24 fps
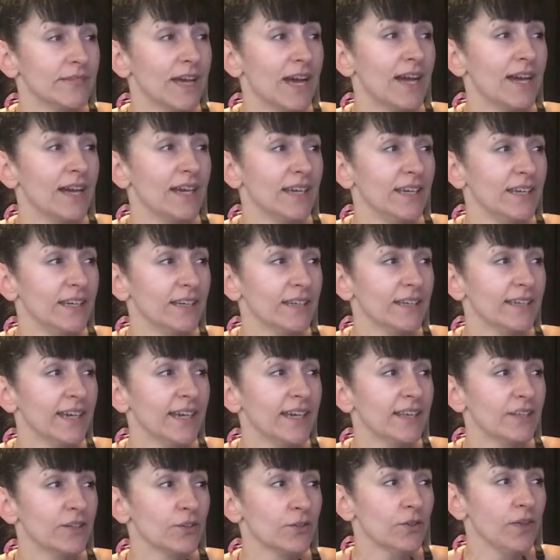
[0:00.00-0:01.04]
I
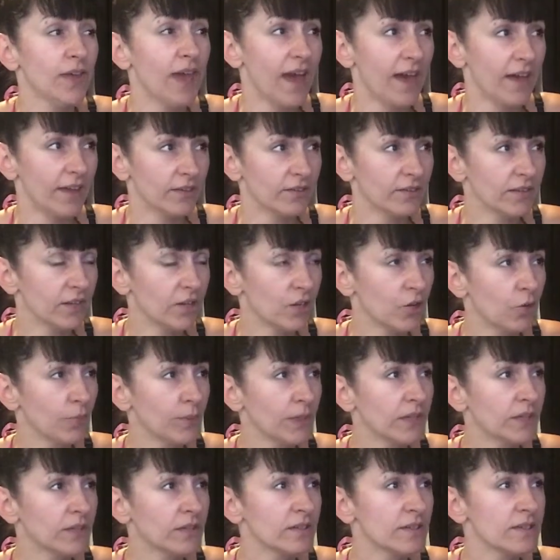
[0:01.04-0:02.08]
can't do that,
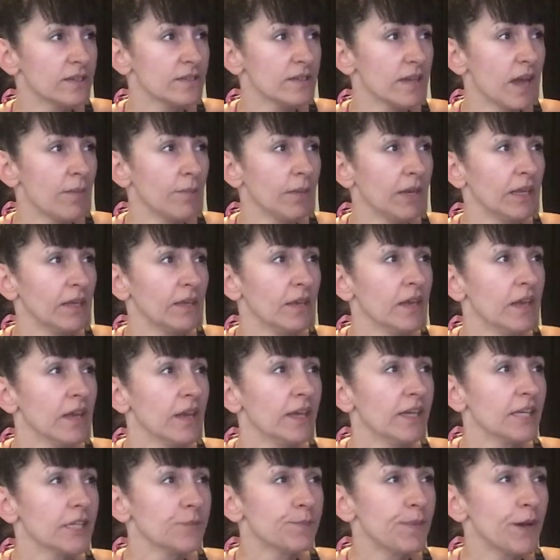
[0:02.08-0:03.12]
because
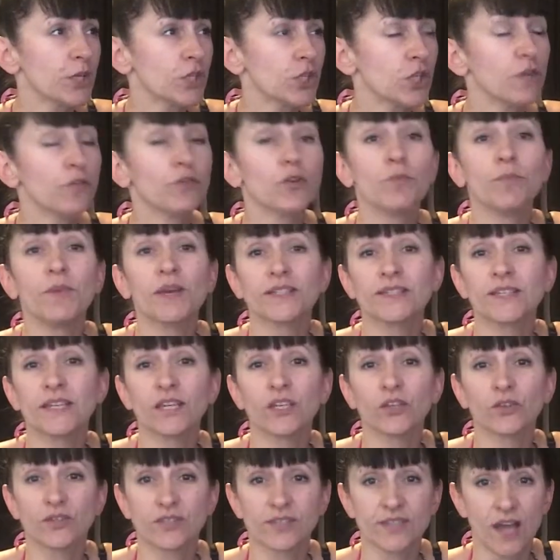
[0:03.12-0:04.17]
especially if you're mixing
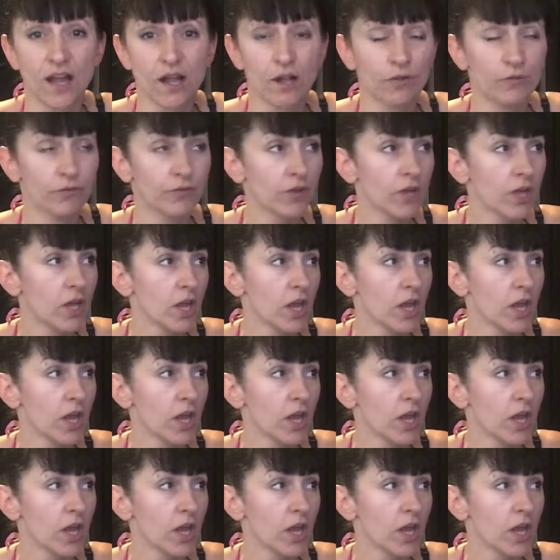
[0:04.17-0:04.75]
it yourself,